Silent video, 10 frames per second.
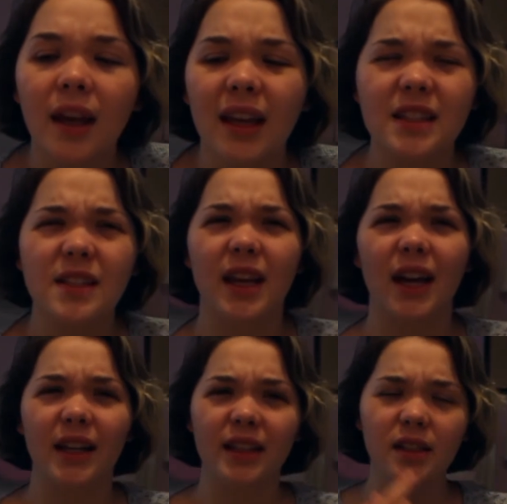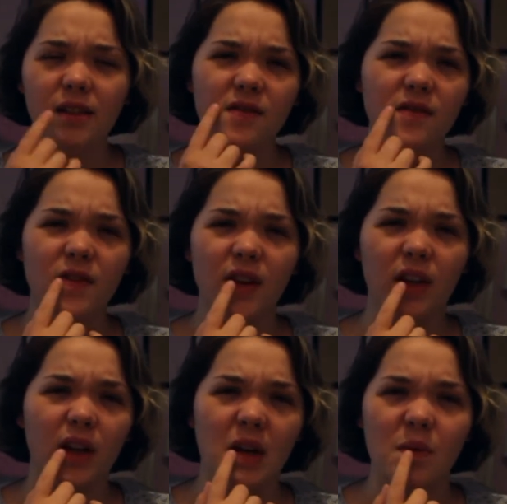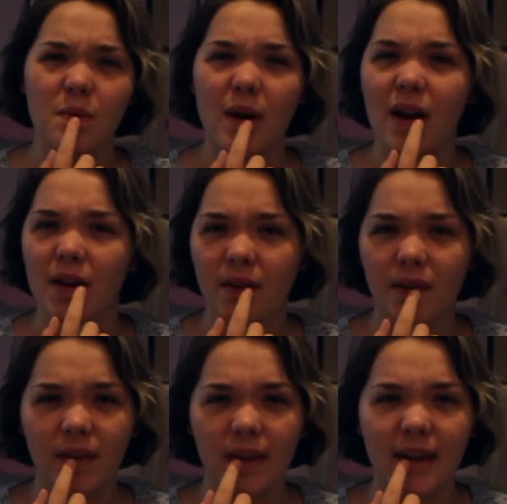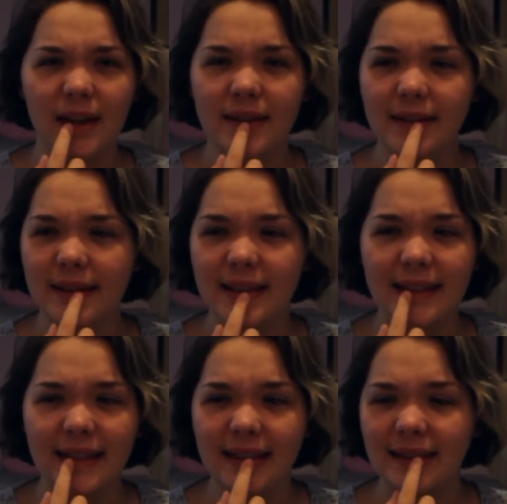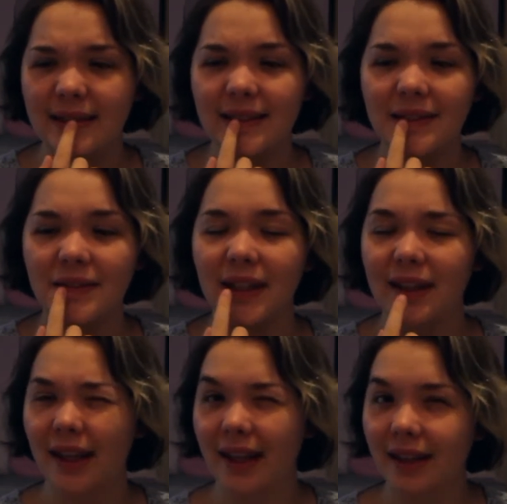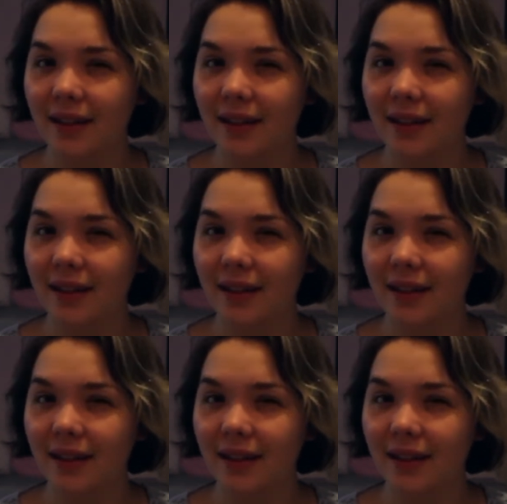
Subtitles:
It's kind of very rough though. I don't know if I like it a